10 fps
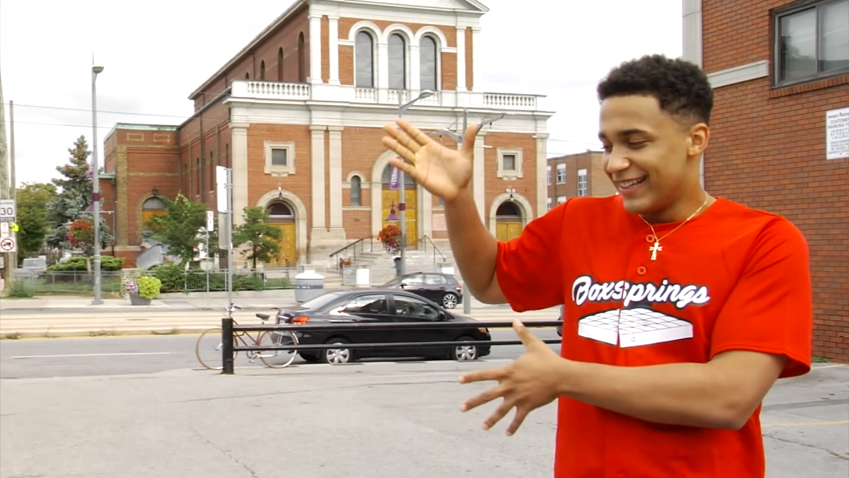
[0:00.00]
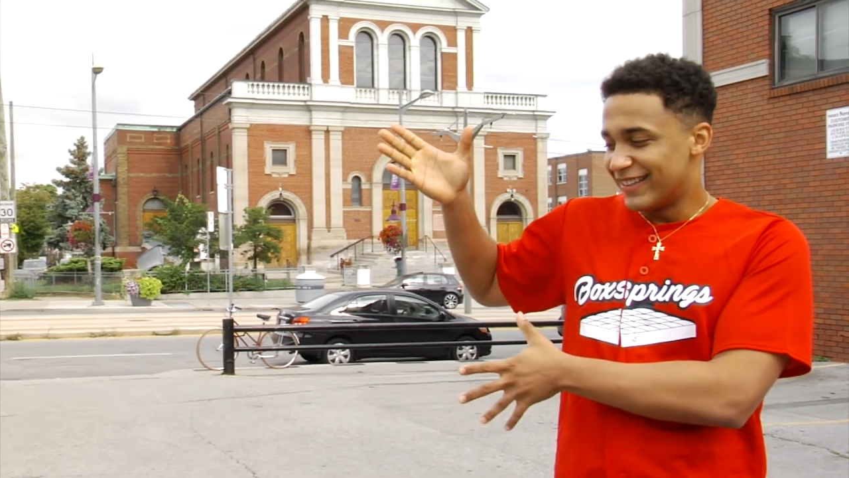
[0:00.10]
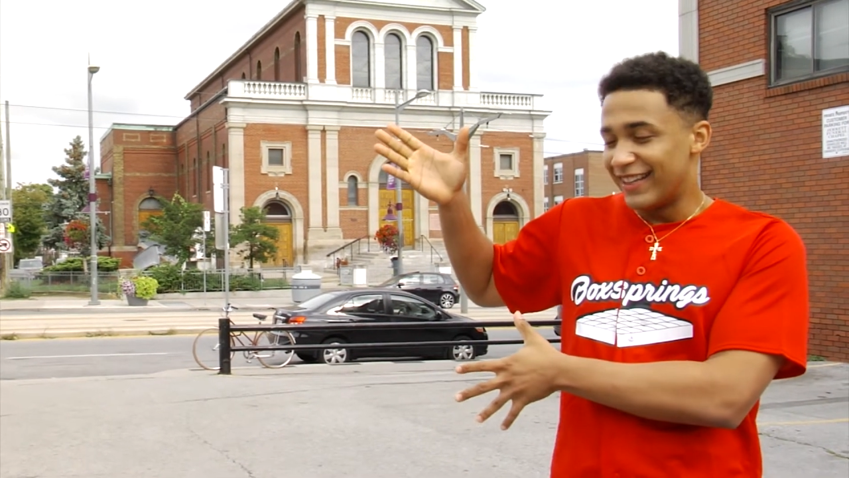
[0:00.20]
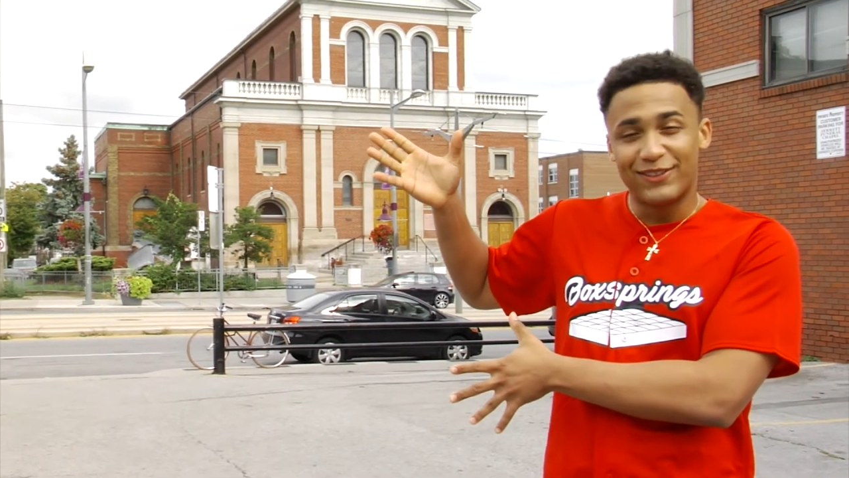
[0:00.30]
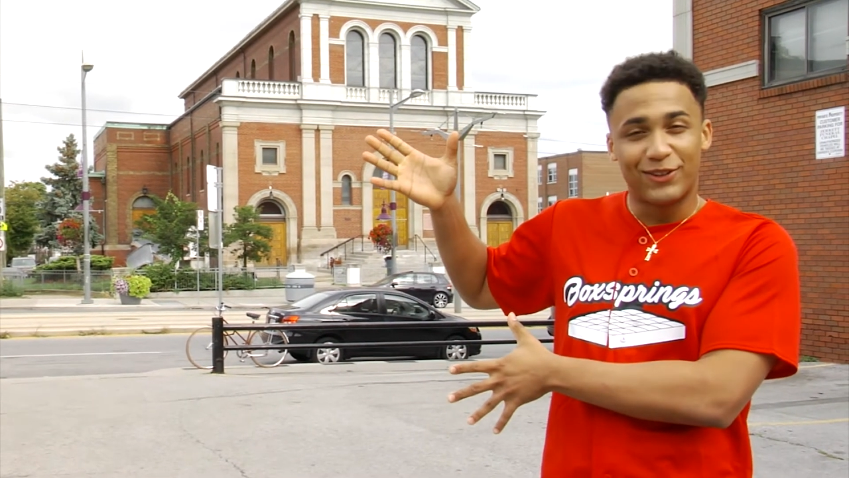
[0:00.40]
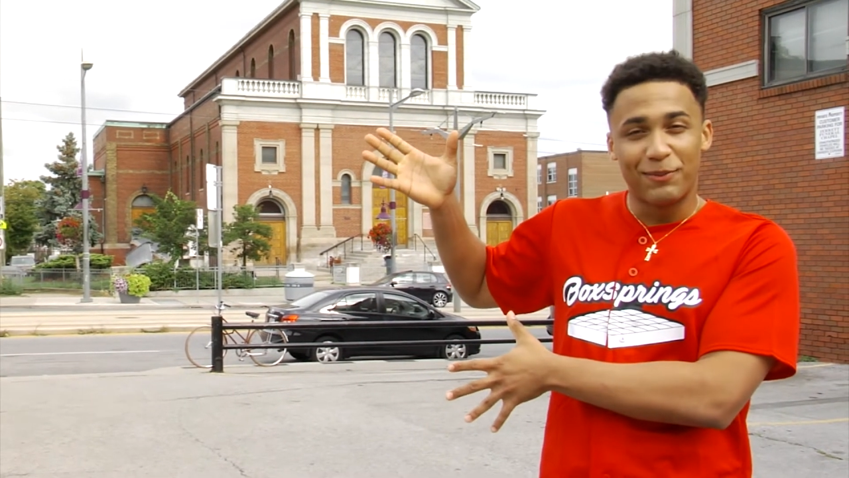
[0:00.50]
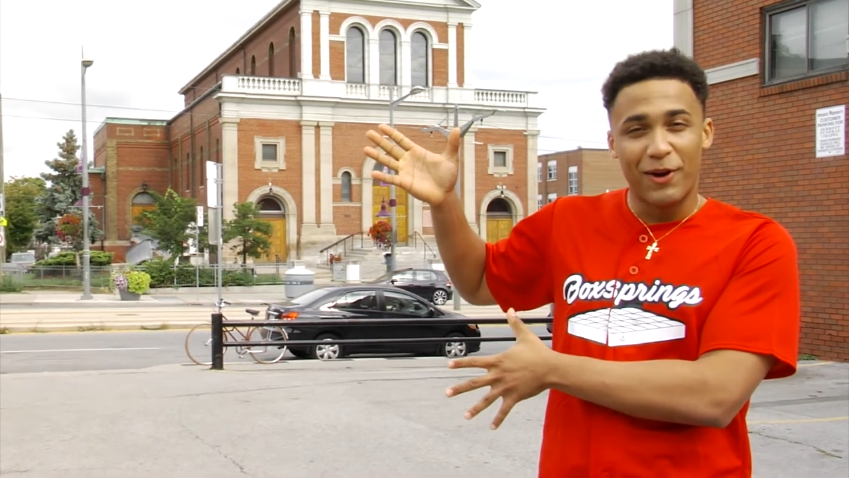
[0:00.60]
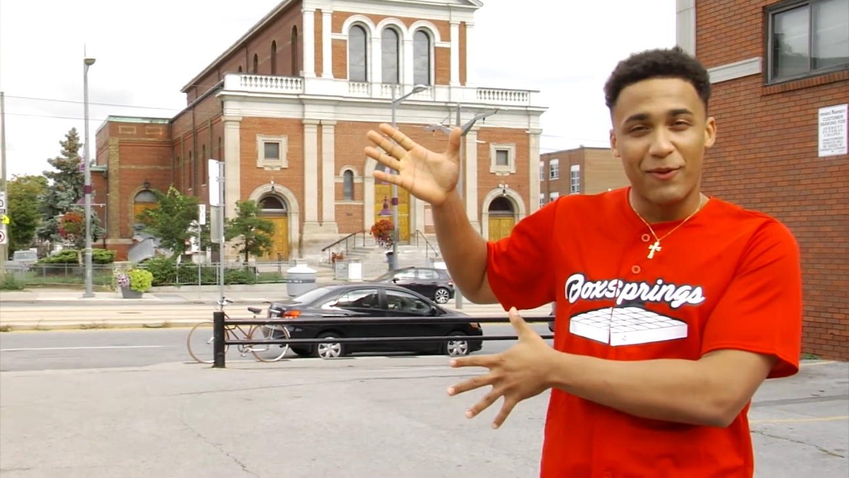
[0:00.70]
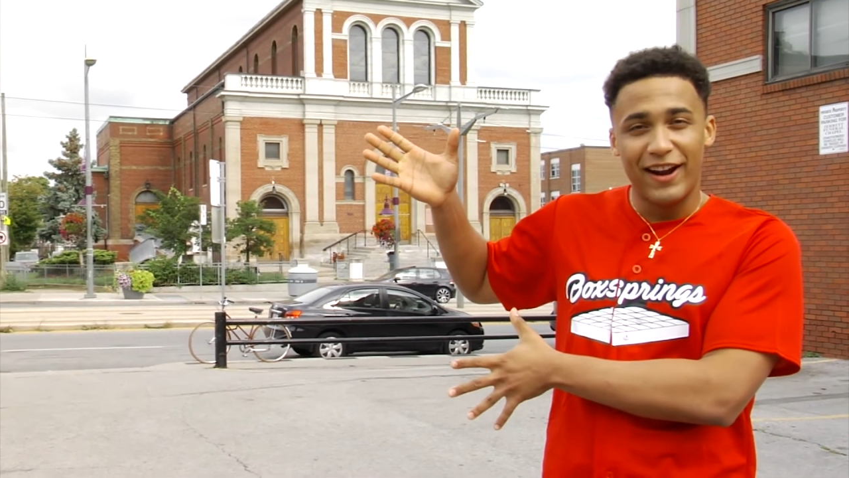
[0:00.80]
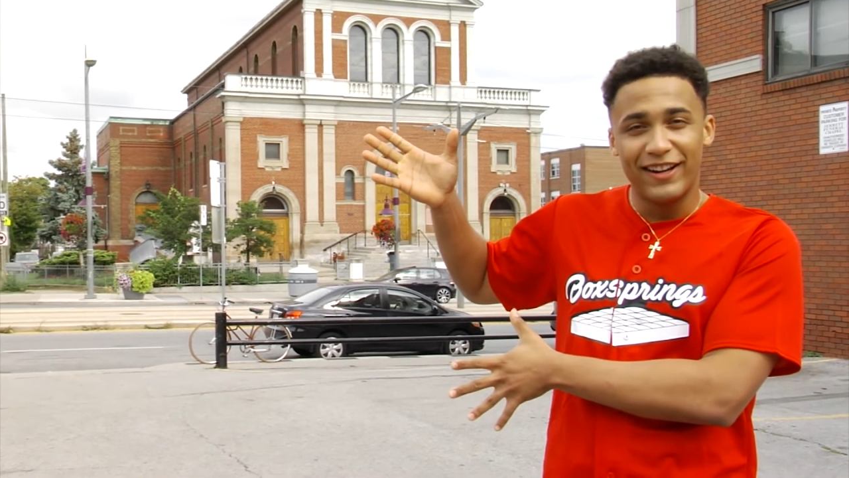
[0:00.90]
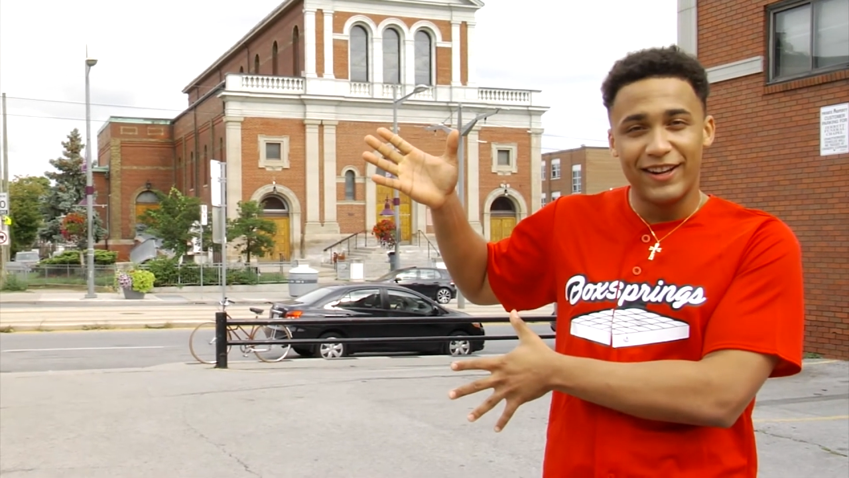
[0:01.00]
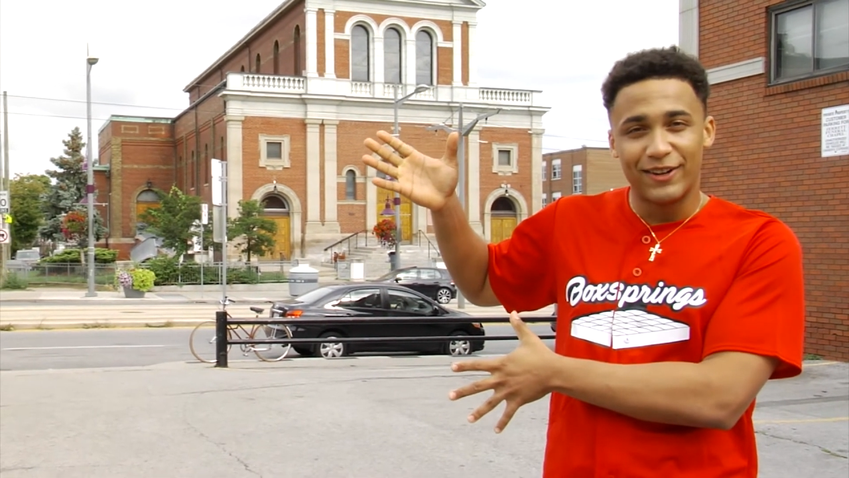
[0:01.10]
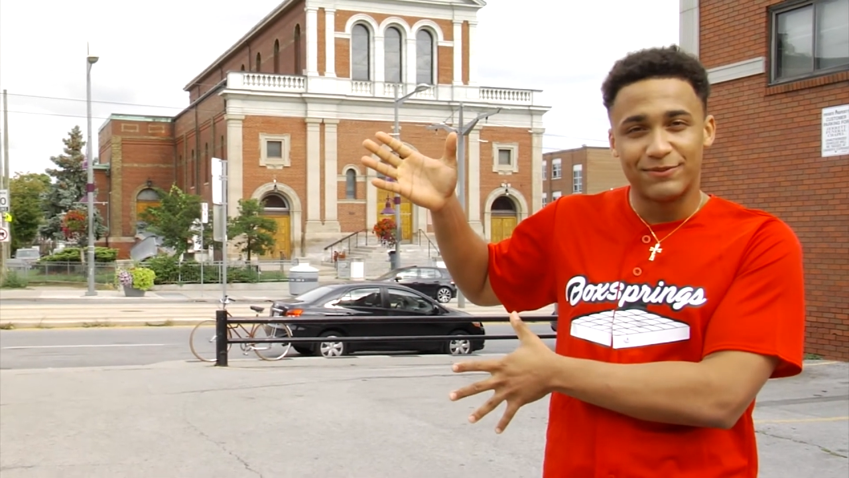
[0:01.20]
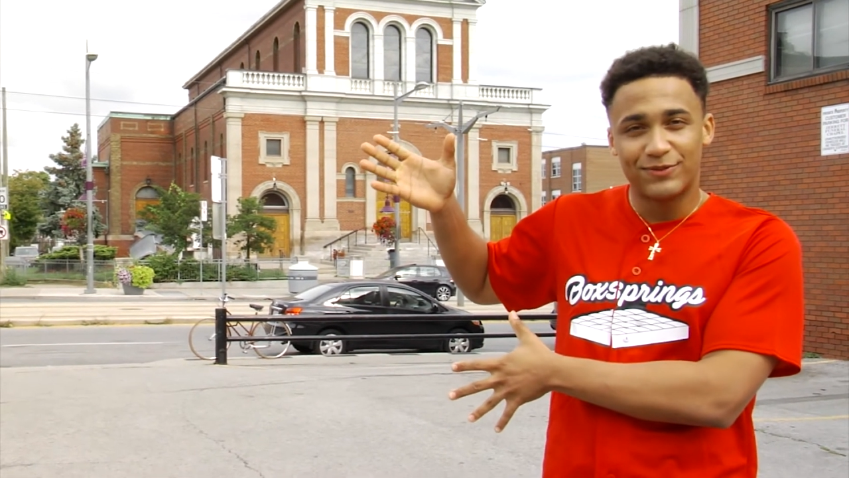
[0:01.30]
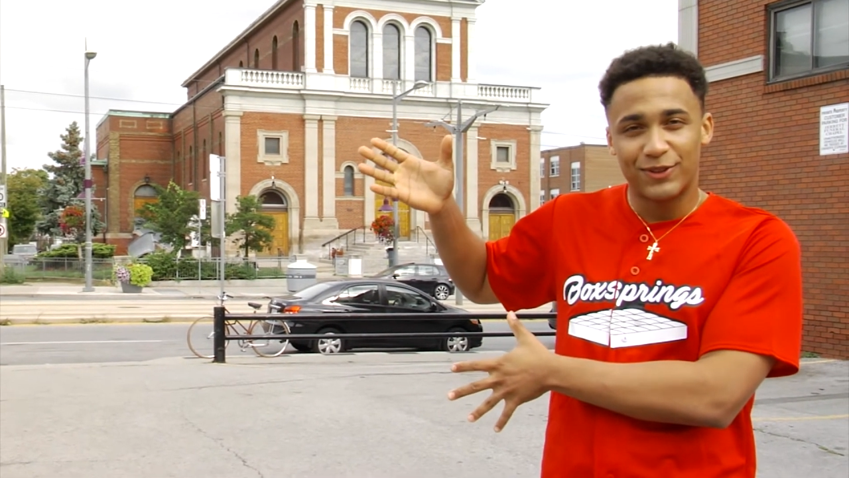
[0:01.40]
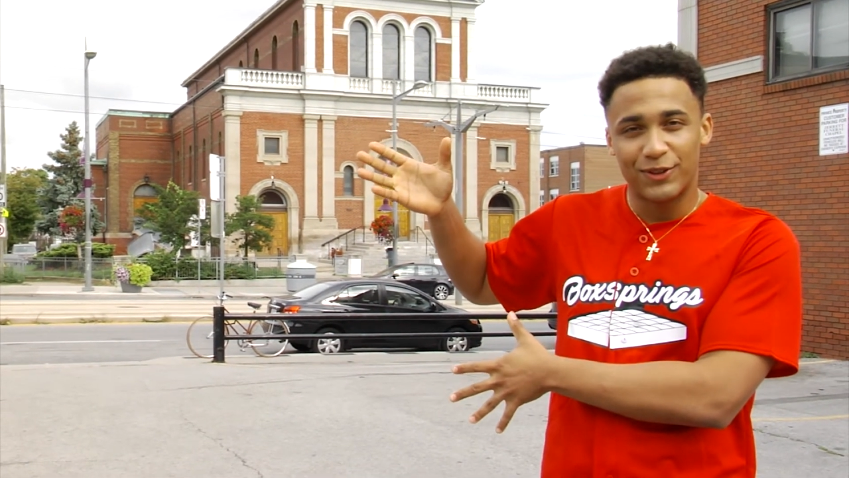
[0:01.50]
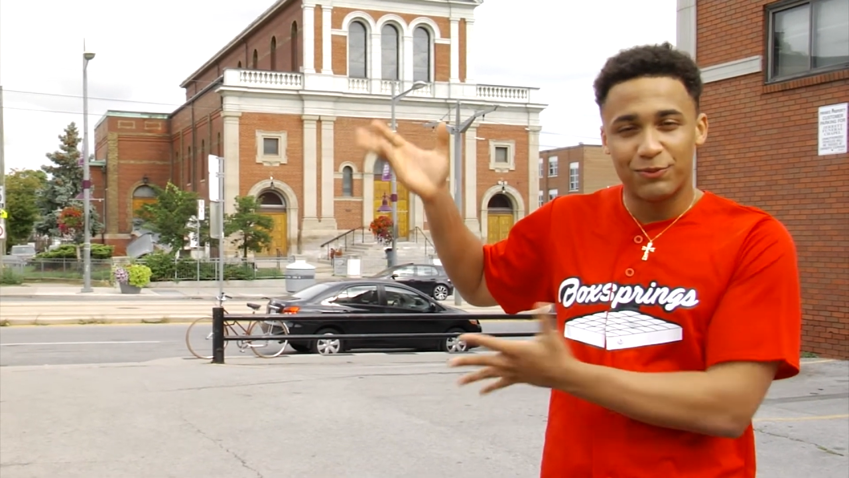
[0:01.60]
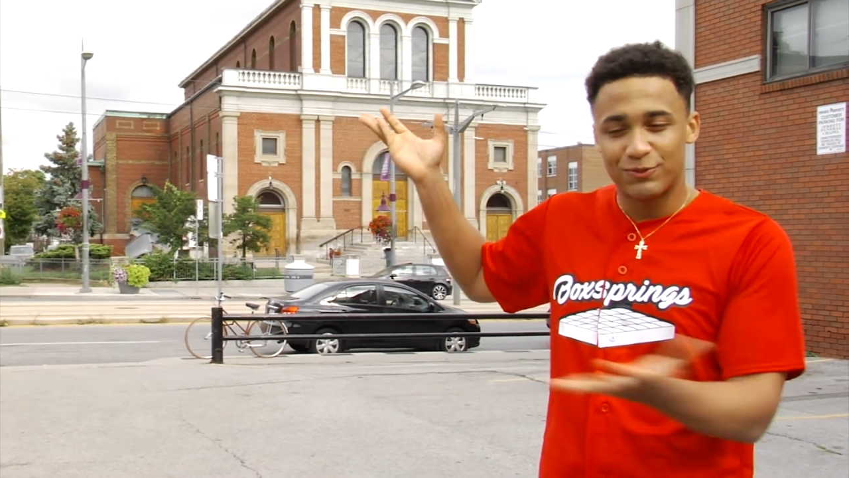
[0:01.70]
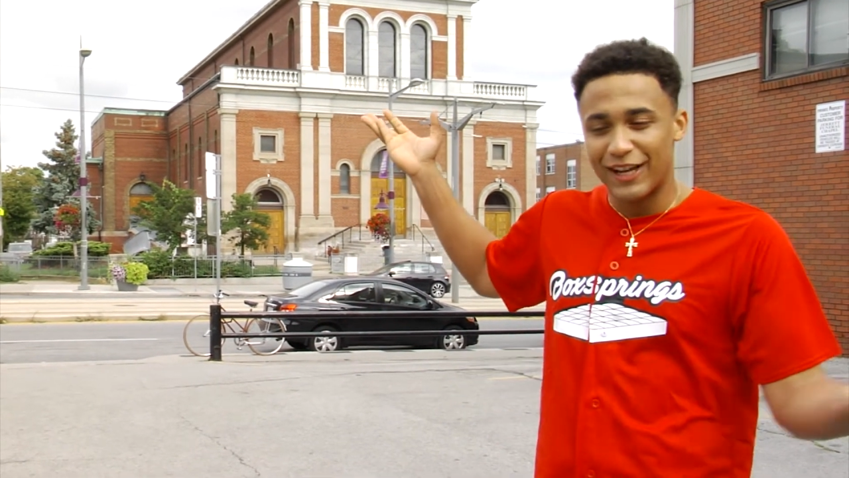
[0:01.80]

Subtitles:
links to my right here to